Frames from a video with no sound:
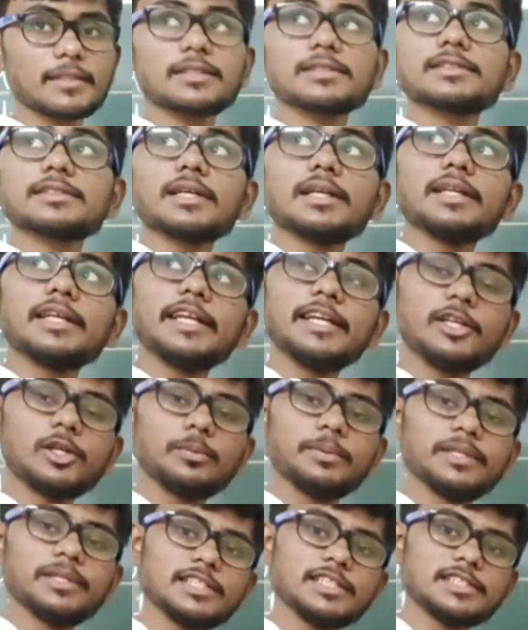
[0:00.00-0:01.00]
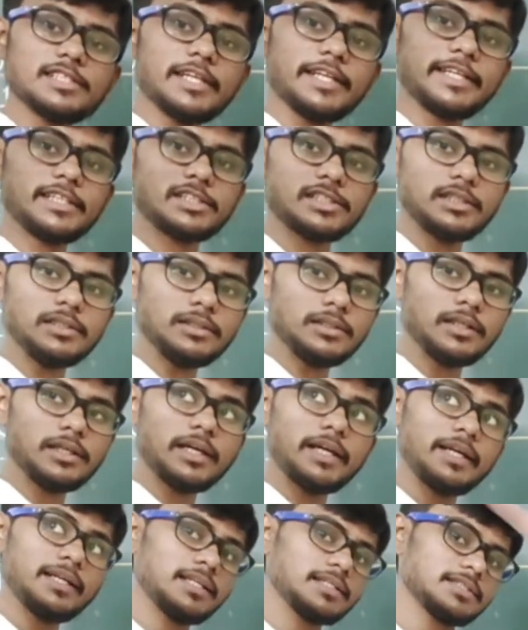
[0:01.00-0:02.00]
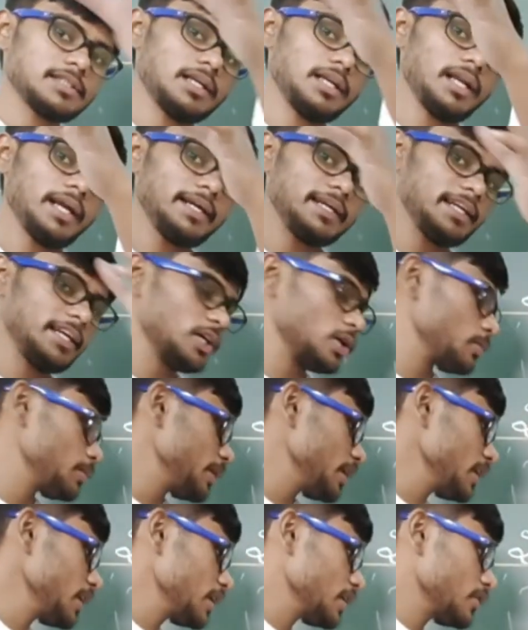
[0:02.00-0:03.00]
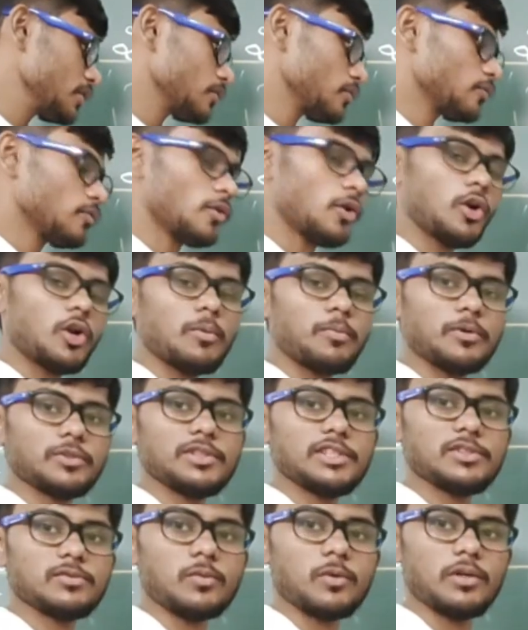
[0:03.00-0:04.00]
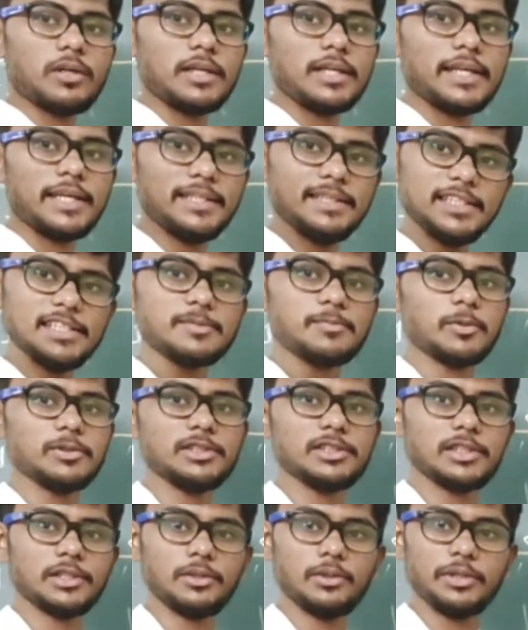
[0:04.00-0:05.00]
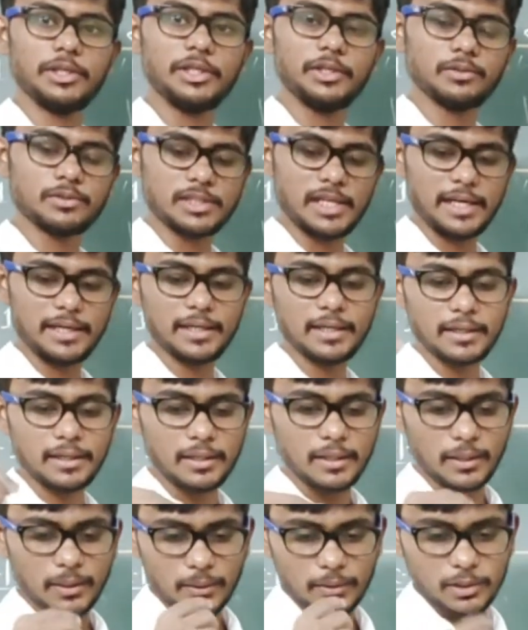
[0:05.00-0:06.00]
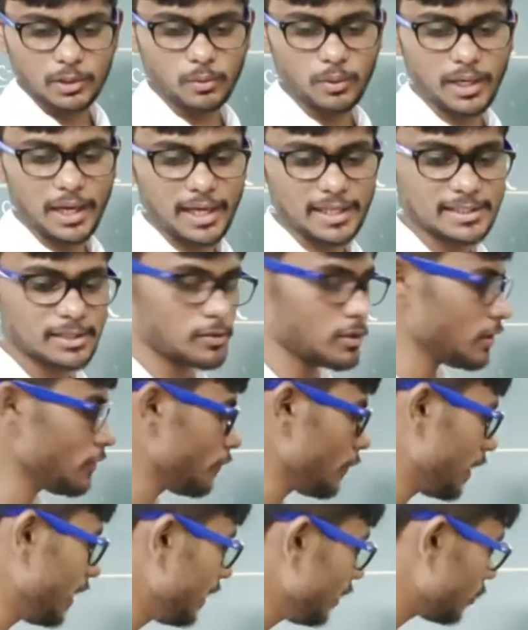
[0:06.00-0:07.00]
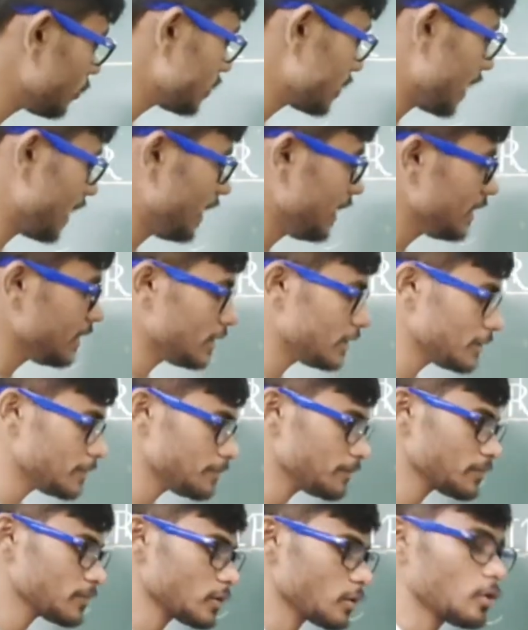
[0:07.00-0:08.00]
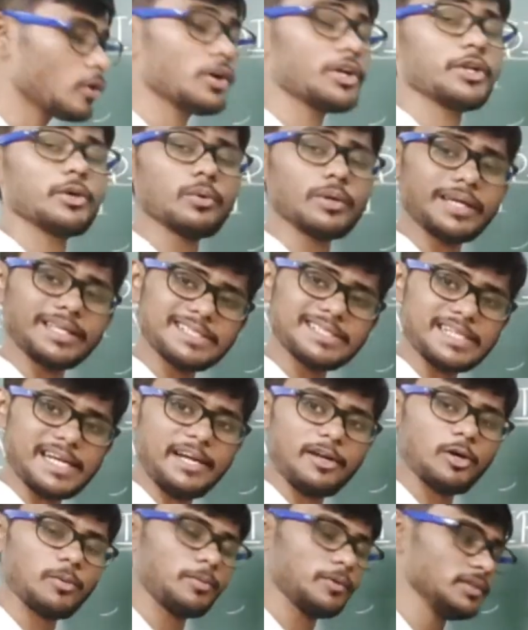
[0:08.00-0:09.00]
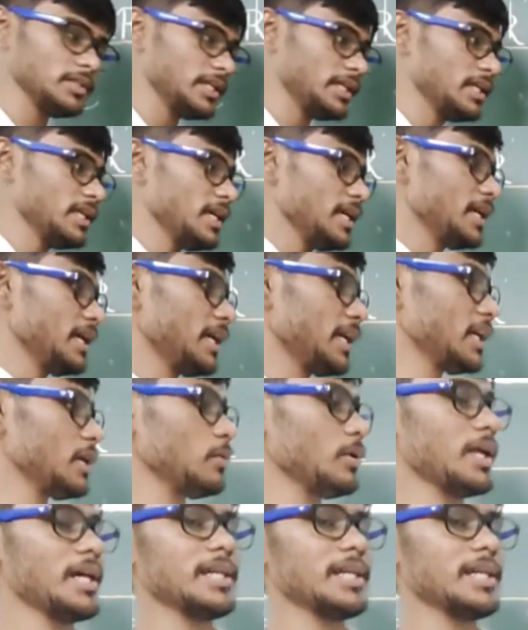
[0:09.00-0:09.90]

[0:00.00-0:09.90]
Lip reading: Sun need to be in this direction and the sunlight need to be fall upon this wall. In this position you need to stand. You will ask your friend to stand here, or you can stand upon there, and you will